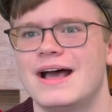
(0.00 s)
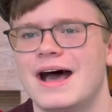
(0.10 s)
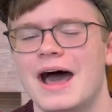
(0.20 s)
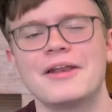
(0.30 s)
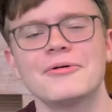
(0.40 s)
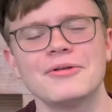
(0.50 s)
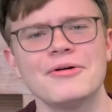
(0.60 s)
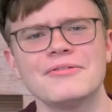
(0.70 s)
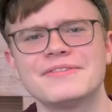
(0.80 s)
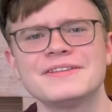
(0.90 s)
I don't
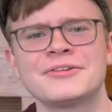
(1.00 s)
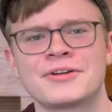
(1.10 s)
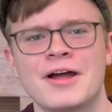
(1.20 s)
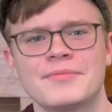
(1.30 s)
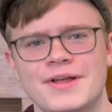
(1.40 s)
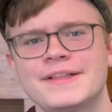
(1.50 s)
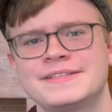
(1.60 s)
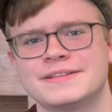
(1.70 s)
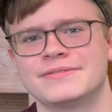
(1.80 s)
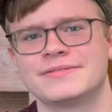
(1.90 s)
know if these are
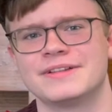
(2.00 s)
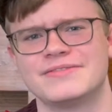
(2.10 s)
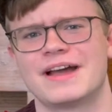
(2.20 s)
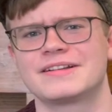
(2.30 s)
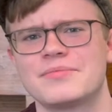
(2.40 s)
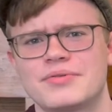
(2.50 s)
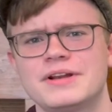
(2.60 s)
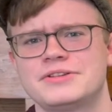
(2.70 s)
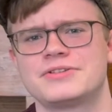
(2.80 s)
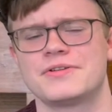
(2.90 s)
comprehensive. In fact, I'm
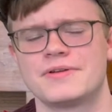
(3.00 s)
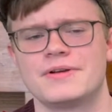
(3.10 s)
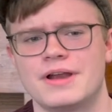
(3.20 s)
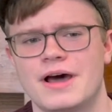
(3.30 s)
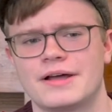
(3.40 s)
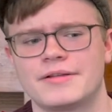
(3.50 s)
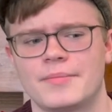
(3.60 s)
pretty sure they're not.